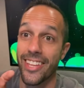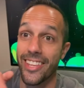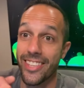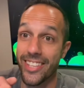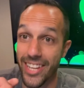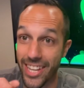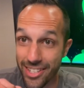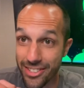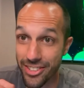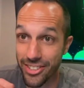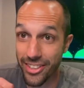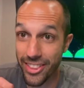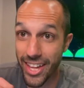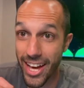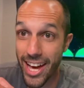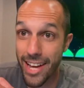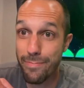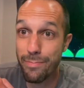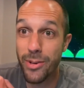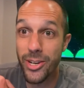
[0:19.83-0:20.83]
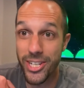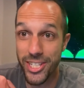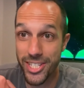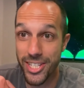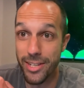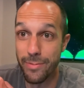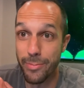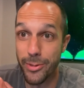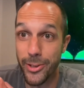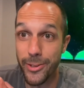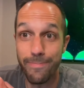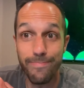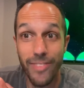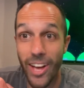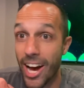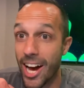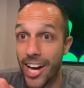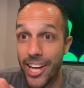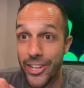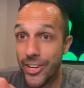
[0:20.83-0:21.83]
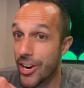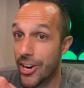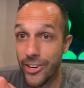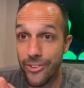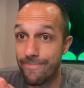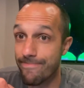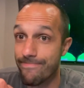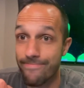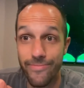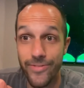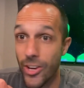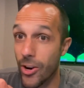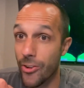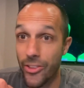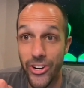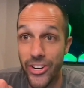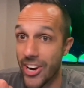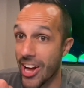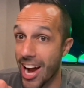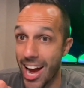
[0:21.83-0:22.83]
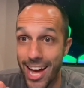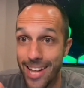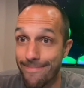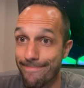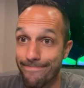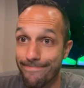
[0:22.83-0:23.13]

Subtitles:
The answer to that, pretty simple. No they're not.